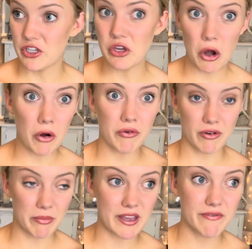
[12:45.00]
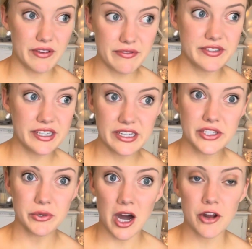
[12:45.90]
to go from like
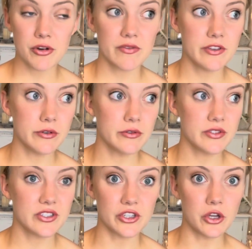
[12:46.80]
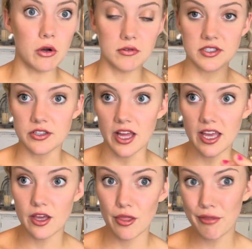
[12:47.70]
50 to 100 views to go to
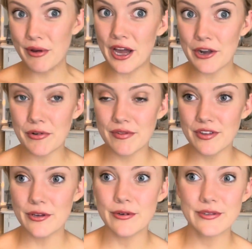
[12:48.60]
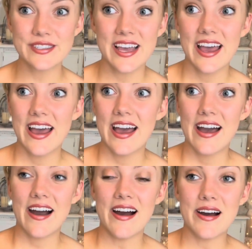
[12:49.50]
like 300 views.
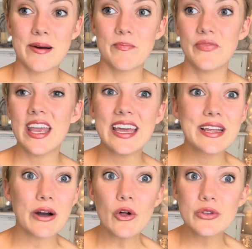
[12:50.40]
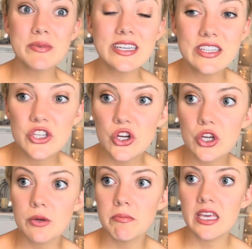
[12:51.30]
And it ultimately
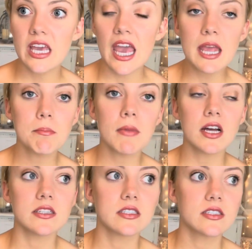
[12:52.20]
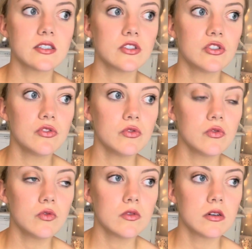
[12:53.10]
took me 8 months
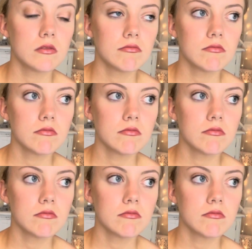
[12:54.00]
to